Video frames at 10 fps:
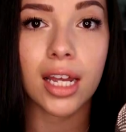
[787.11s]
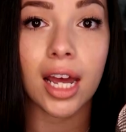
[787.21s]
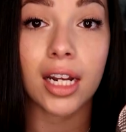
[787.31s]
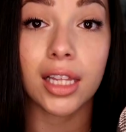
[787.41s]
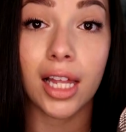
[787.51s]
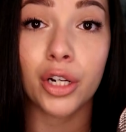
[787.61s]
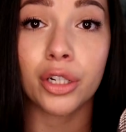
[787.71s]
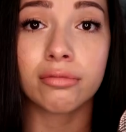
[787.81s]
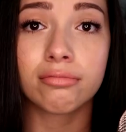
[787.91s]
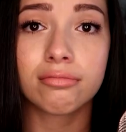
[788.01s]
and had a
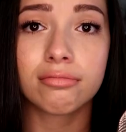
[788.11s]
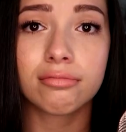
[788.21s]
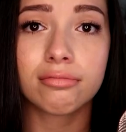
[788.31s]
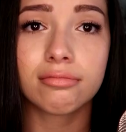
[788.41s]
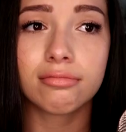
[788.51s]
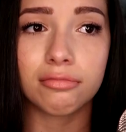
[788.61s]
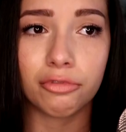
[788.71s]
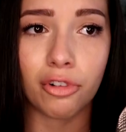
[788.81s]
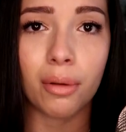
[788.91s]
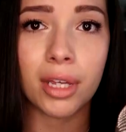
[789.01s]
letter
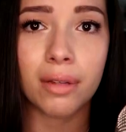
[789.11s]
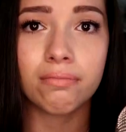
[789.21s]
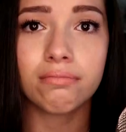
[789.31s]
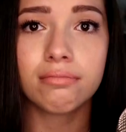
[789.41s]
from him.